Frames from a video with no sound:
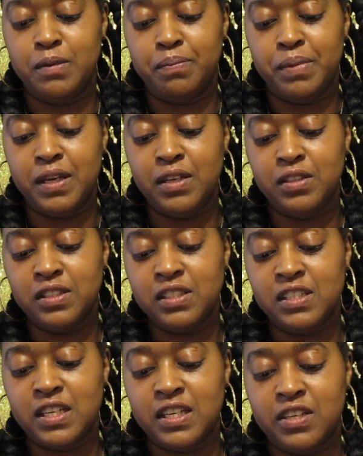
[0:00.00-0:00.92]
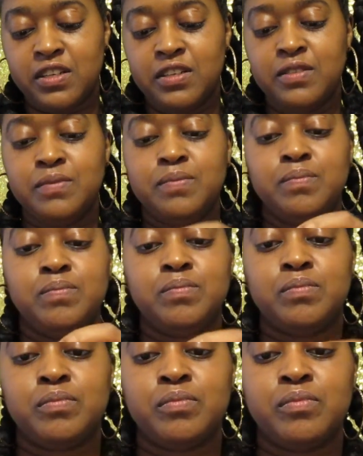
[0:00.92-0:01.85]
peel the sticker
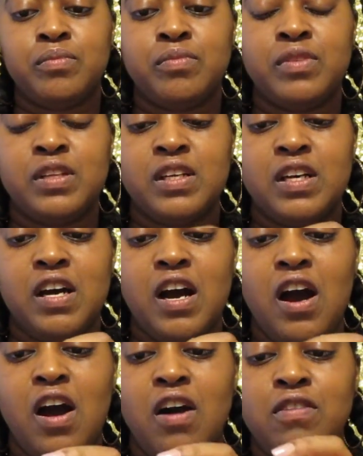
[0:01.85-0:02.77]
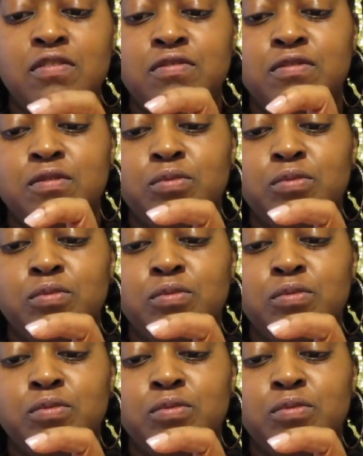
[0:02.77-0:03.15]
off,